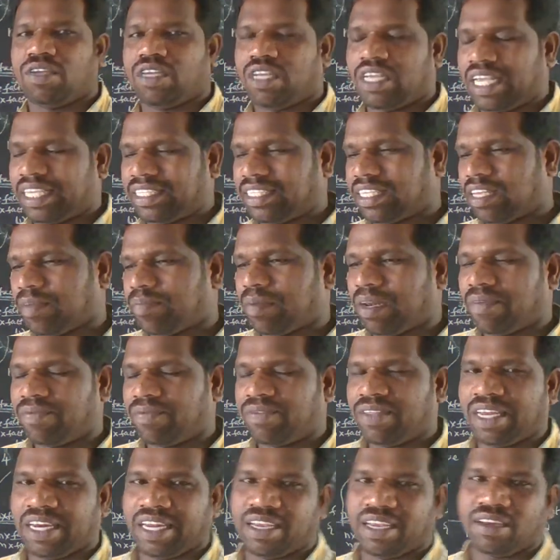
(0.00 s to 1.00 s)
example of
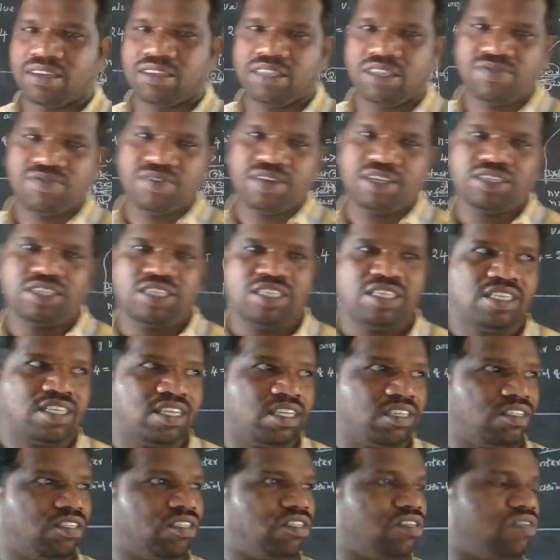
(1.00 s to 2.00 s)
the recursive function
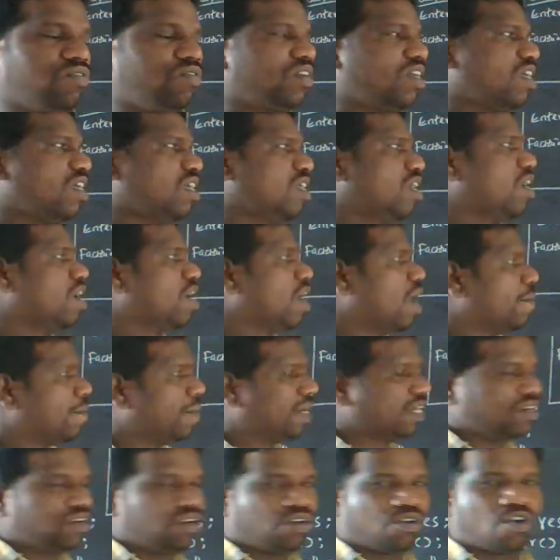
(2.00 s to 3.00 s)
here. Okay,
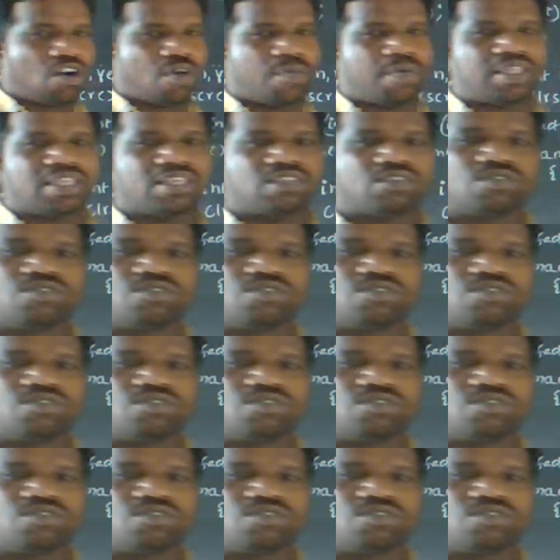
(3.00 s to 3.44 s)
better to copy this